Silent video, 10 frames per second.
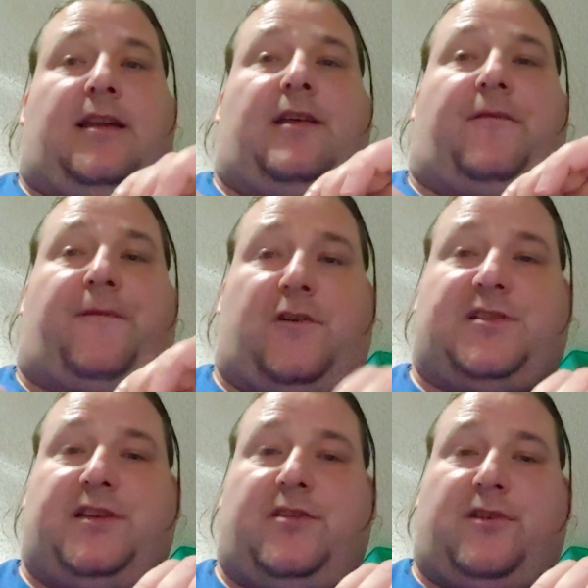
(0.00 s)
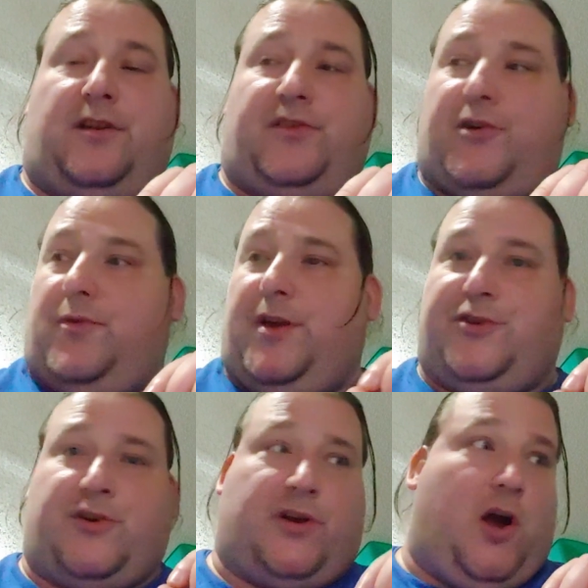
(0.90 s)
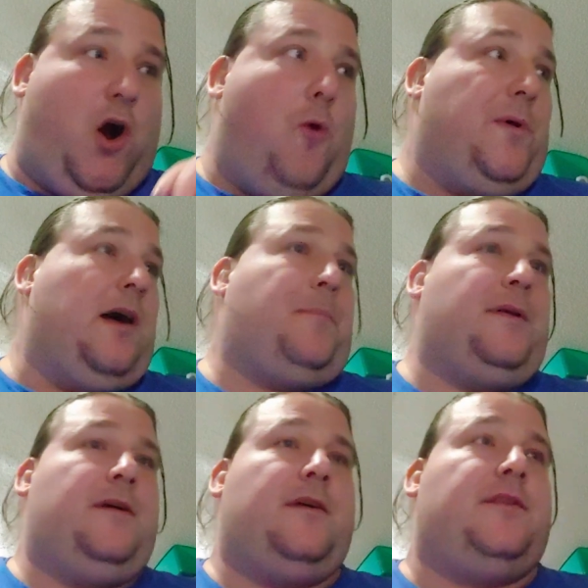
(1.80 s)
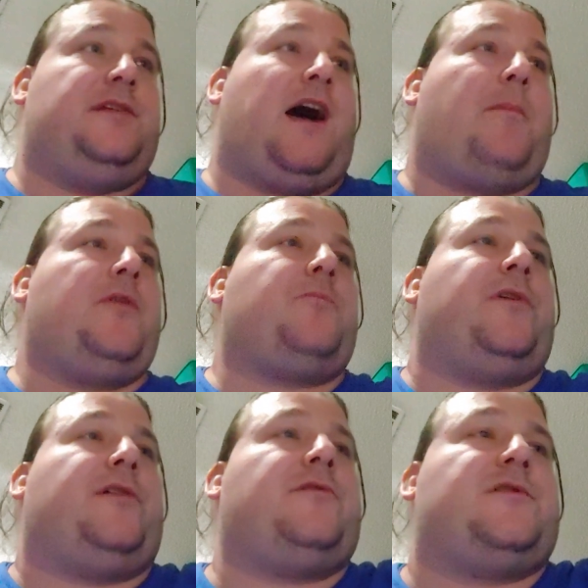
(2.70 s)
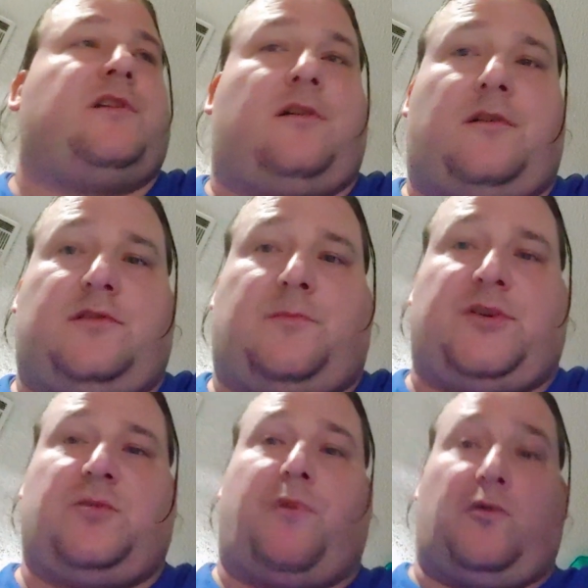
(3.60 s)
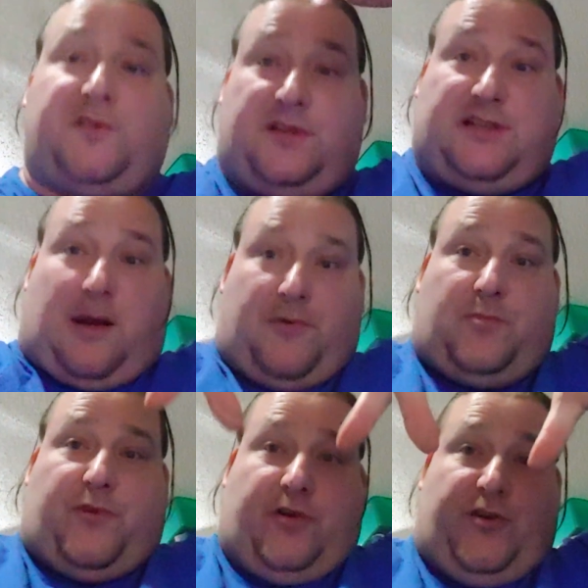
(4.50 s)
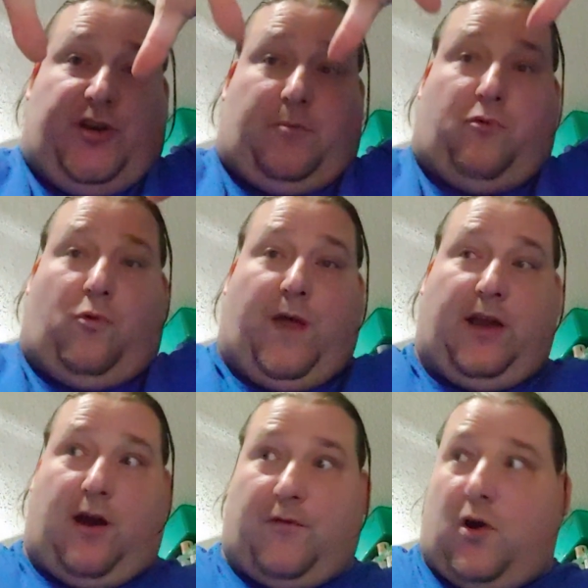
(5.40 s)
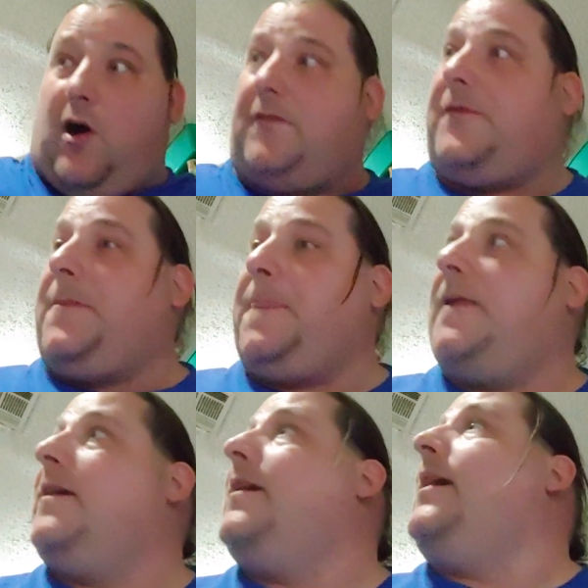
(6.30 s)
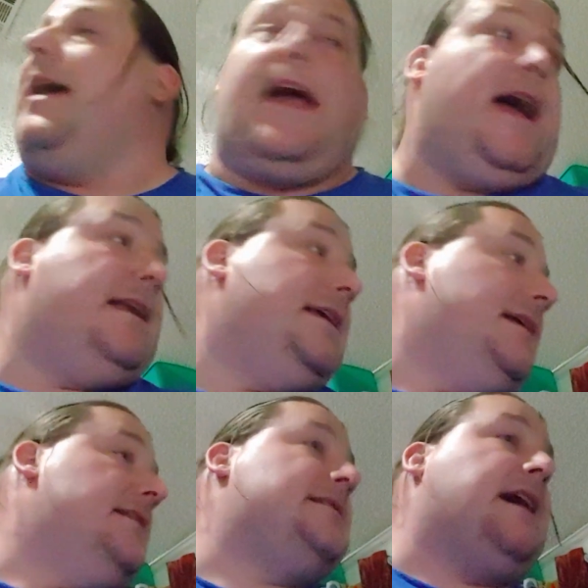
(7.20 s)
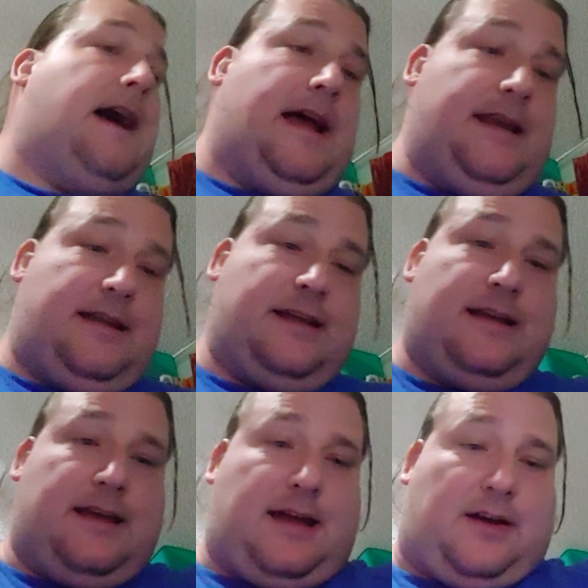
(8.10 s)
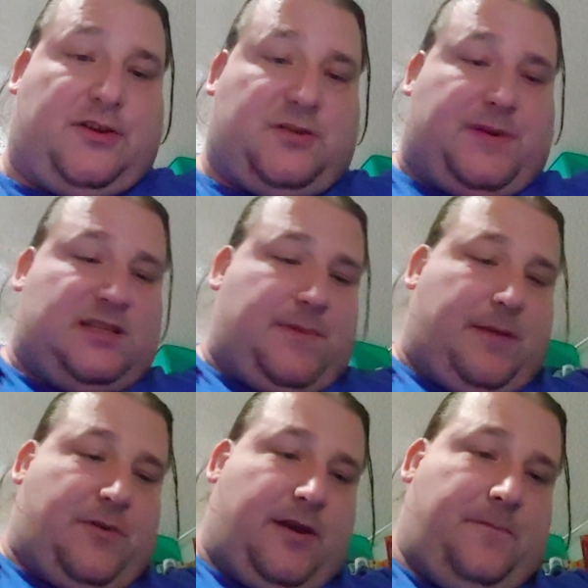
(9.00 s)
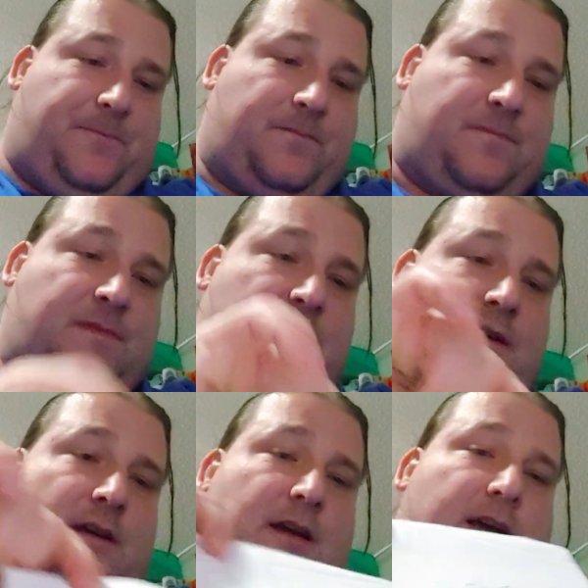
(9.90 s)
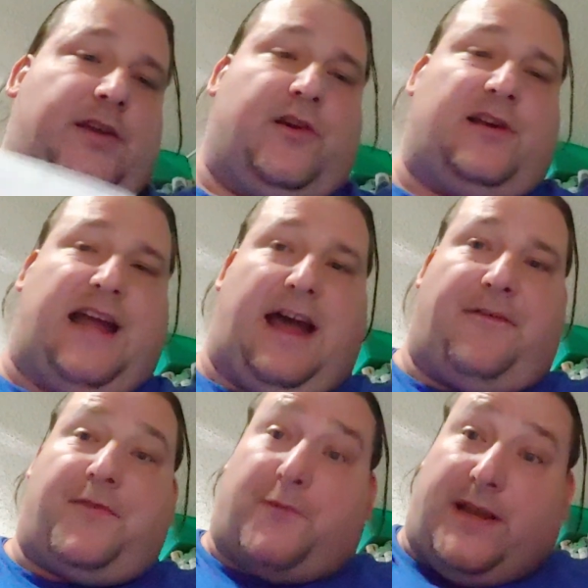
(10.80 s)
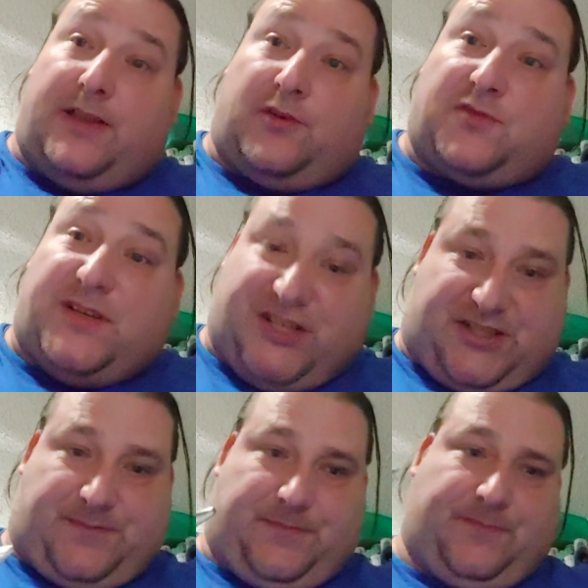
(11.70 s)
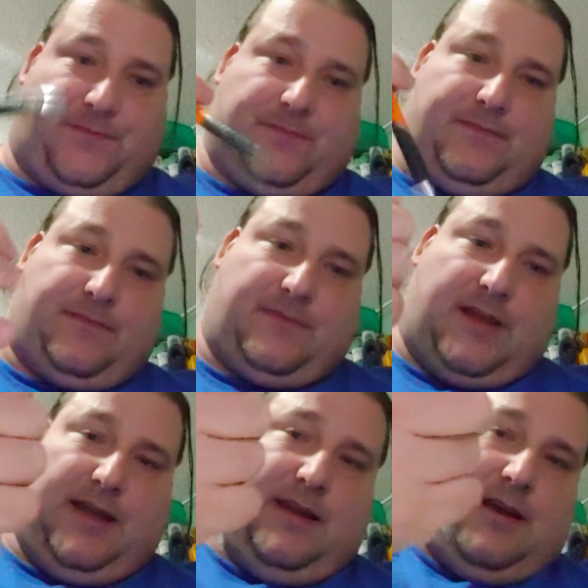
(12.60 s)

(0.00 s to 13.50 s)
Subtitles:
The first thing you're going to do is you're going to open up the top of the printer. There's a bunch of bolts on the top of the printer, and you can pull that cover off. And inside, I'll use a piece of paper here, you're going to have 3 little switches. Okay,